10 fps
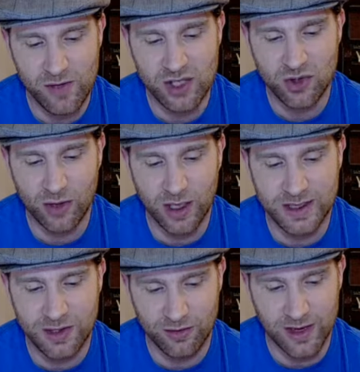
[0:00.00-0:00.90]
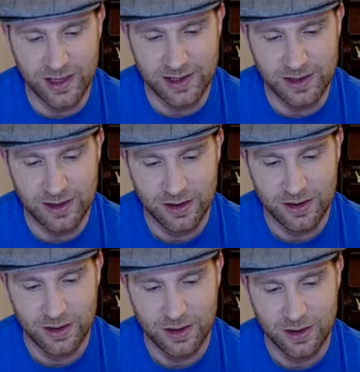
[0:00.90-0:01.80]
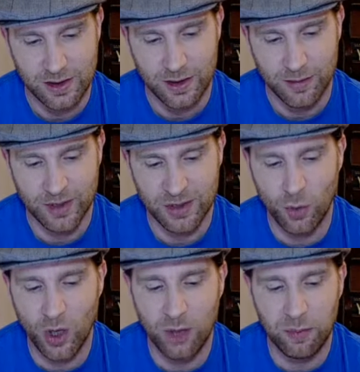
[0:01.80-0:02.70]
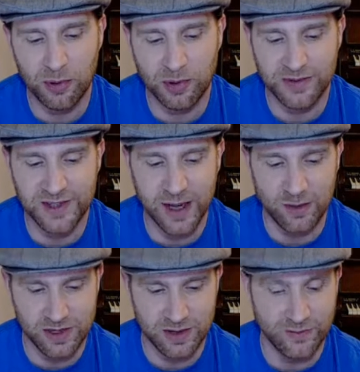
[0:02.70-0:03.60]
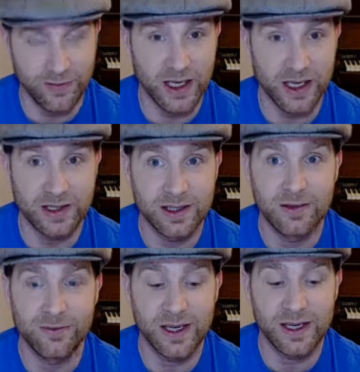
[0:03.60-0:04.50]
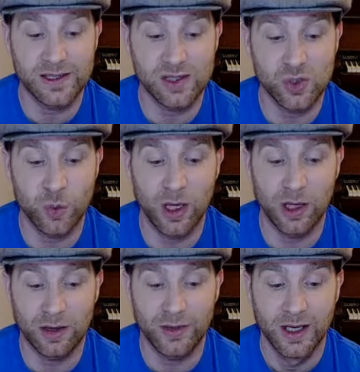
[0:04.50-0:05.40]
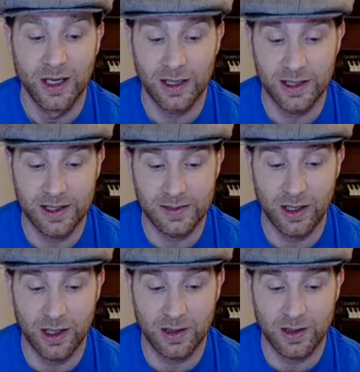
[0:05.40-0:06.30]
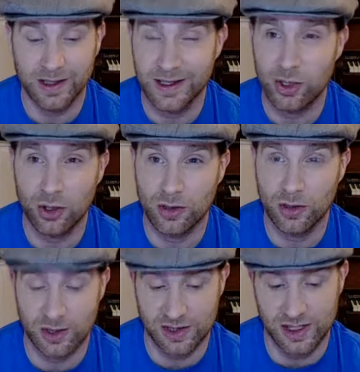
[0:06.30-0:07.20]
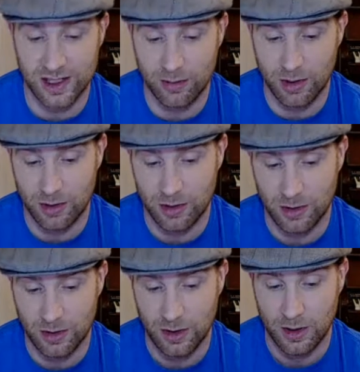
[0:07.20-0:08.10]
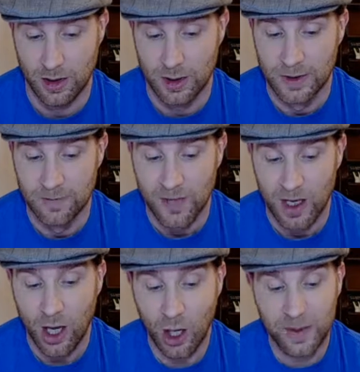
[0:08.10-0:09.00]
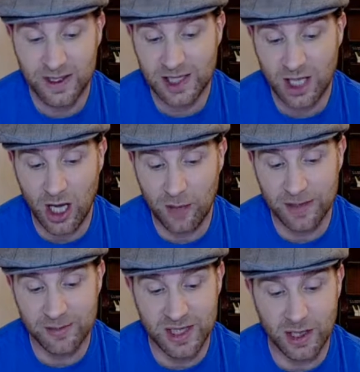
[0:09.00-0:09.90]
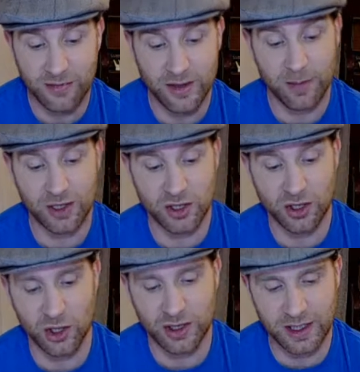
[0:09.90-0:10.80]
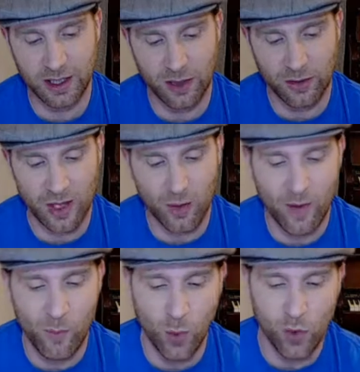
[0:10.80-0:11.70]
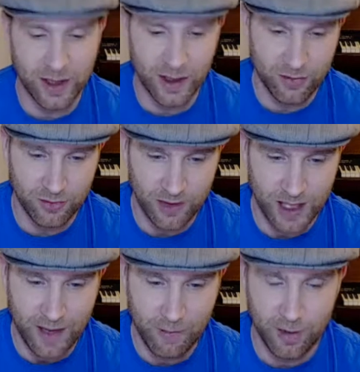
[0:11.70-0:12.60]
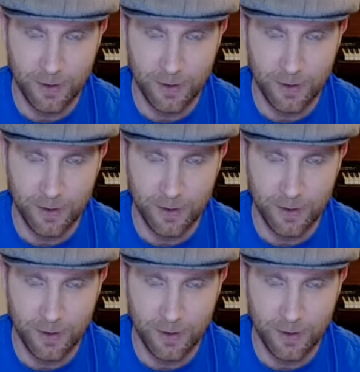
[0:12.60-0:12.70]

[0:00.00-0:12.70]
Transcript: tried to rest. But a whirlpool of doubts and fears swirled in his mind, and he could not sleep. Hoping to calm himself, he put on a hooded cloak and went walking through the camp.